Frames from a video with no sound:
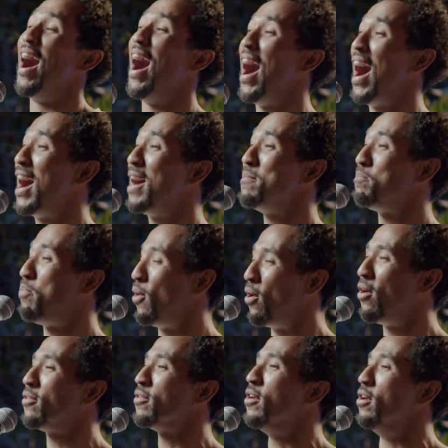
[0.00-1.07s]
I'm
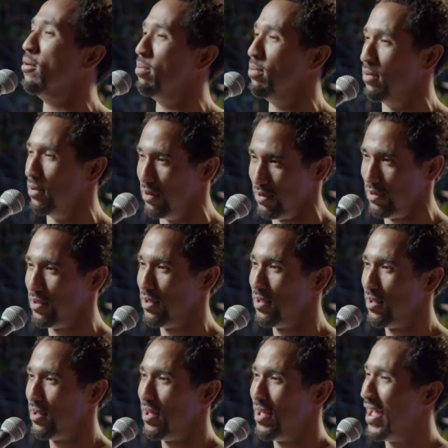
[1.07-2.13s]
Paul Noble,
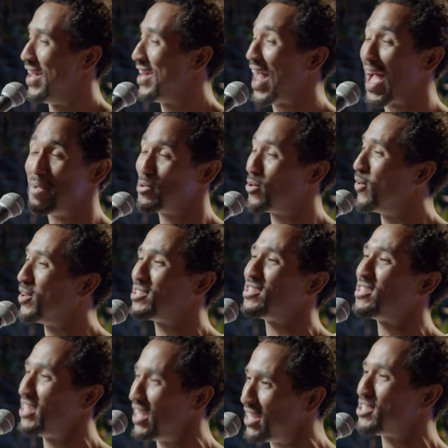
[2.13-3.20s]
and I'm going to
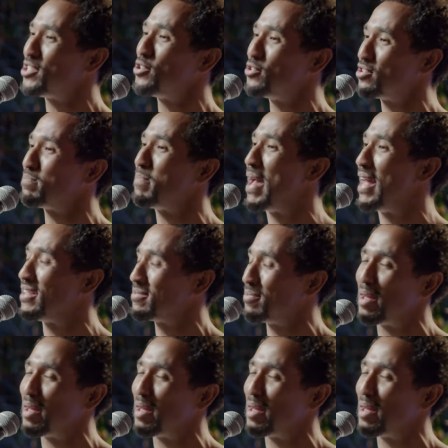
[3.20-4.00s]
teach you Spanish.